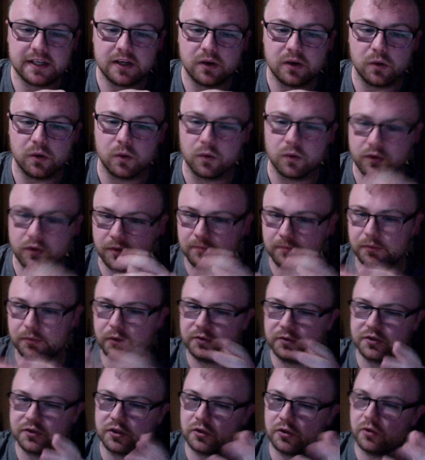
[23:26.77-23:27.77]
or the
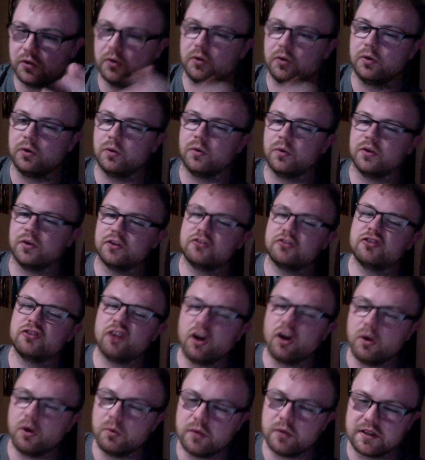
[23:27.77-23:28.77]
musical, or the
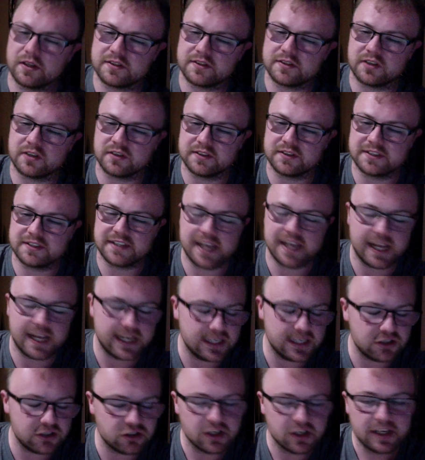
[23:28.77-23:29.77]
show that's on
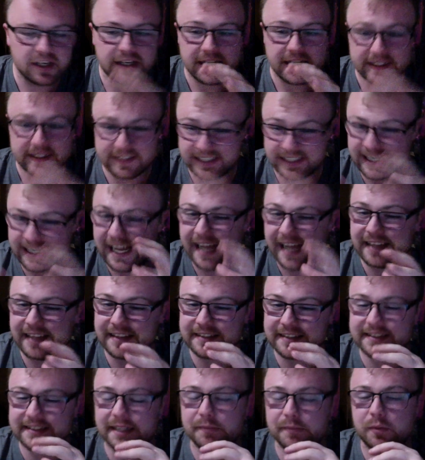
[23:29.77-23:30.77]
stage? Is it going to end the
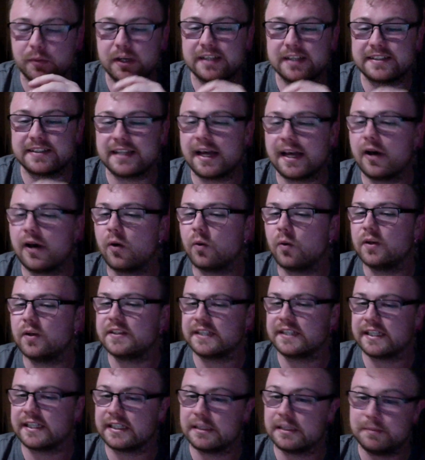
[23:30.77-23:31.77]
same way as that, or is it
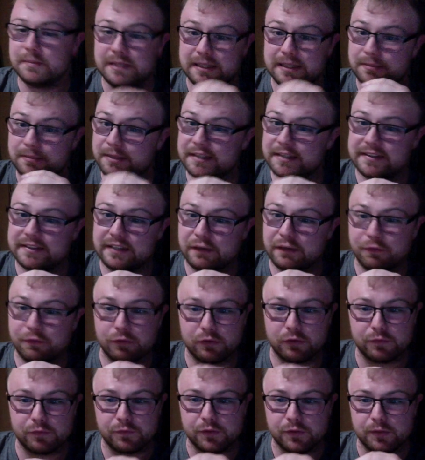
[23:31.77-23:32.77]
going to be a bit
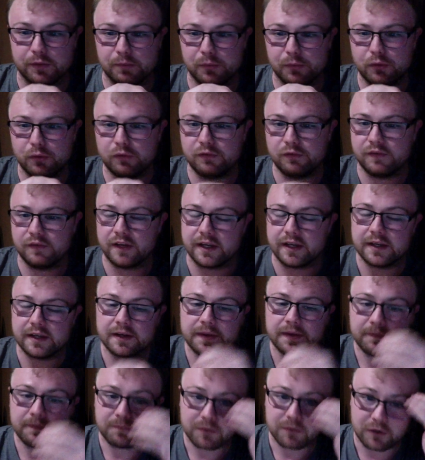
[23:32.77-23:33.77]
different for the movie?
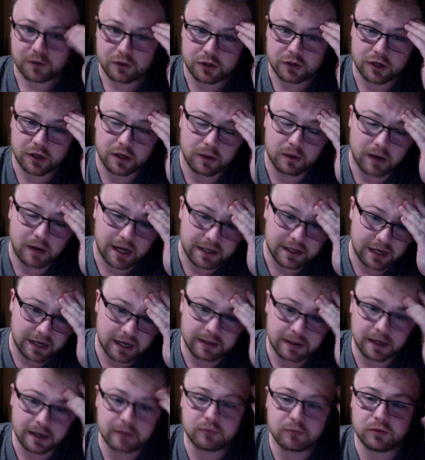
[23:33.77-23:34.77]
You know,
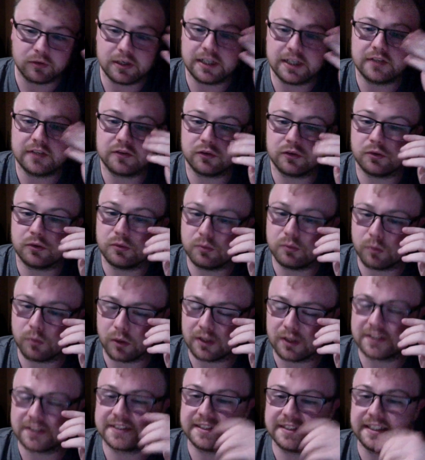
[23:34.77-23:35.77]
I really do want
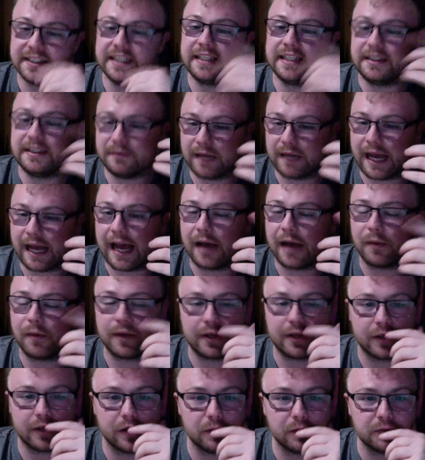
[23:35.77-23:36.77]
to see how it
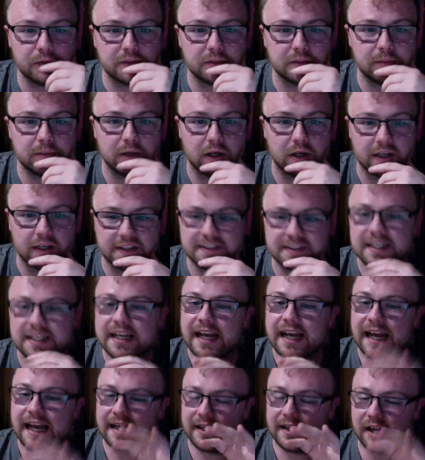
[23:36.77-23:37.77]
goes, to be honest.
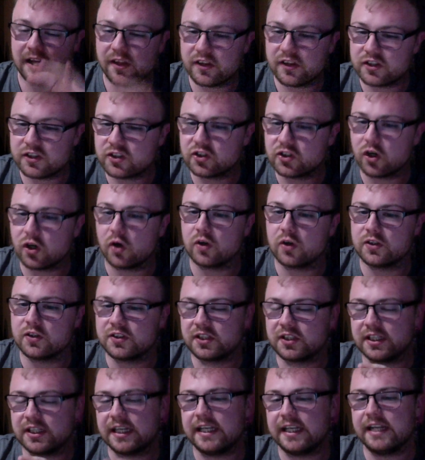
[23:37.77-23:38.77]
And are the songs
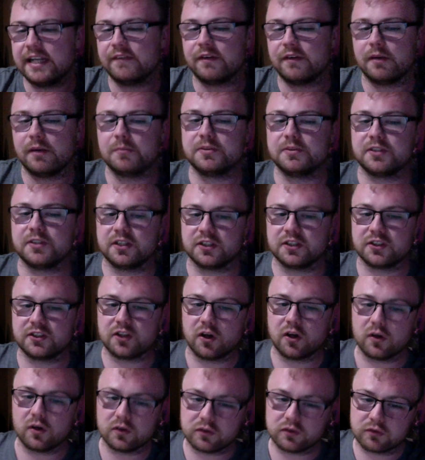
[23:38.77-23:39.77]
going to live up to the
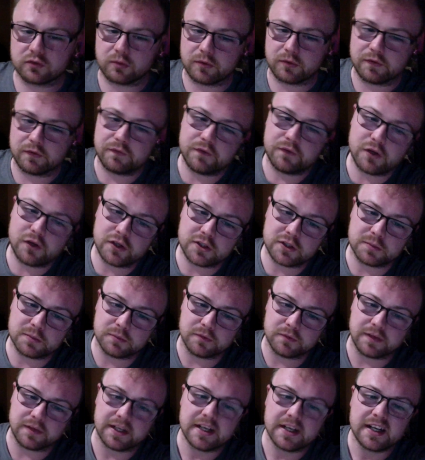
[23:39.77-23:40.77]
songs from the first
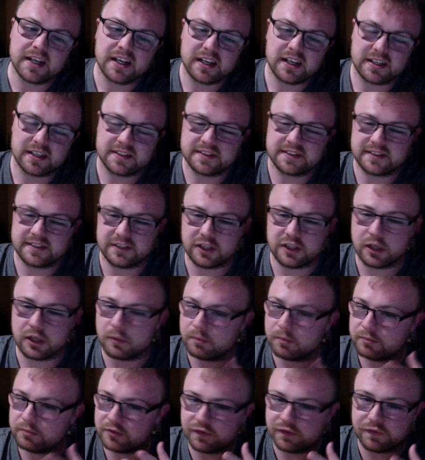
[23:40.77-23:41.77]
movie? Because, you know,
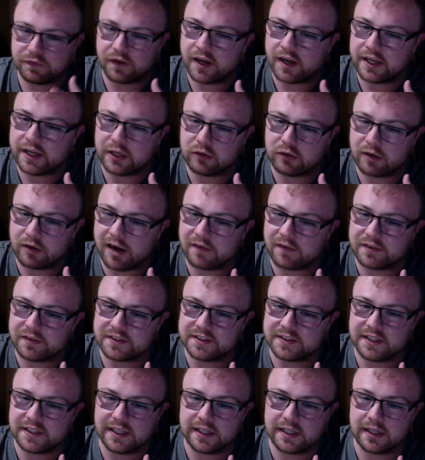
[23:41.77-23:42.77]
Defying
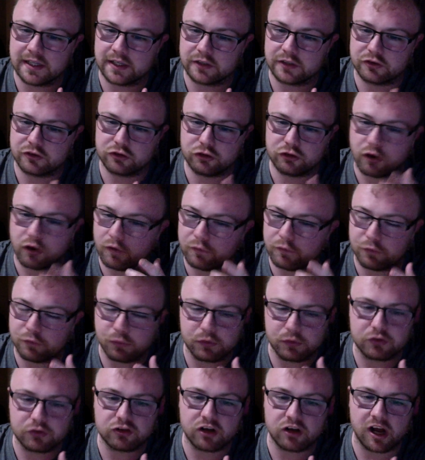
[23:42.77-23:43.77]
Gravity, like, shot through
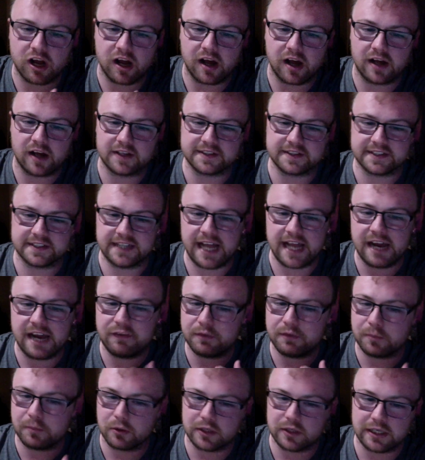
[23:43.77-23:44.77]
the charts and
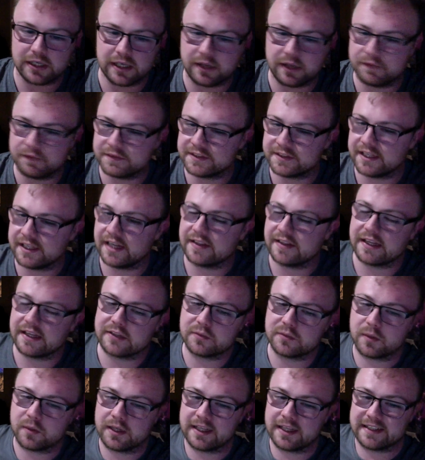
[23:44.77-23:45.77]
everybody loves it. And
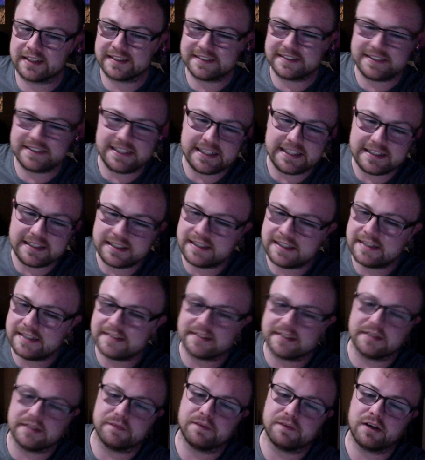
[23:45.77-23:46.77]
that's why, like, the CDs
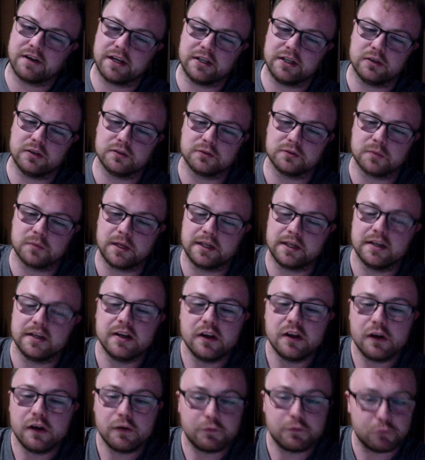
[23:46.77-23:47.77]
and the vinyls went
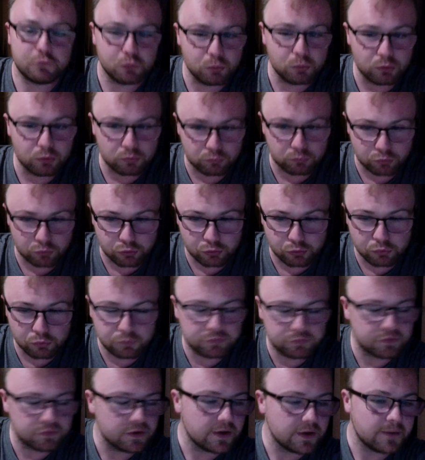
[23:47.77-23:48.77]
through the
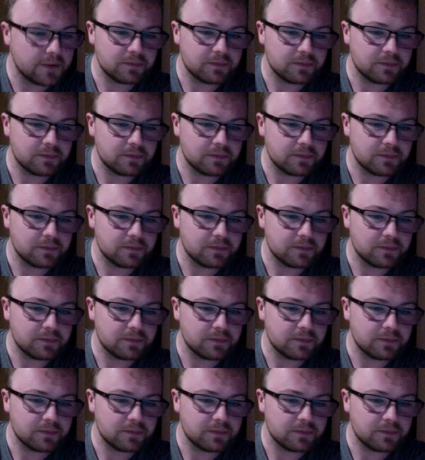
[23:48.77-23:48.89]
roof.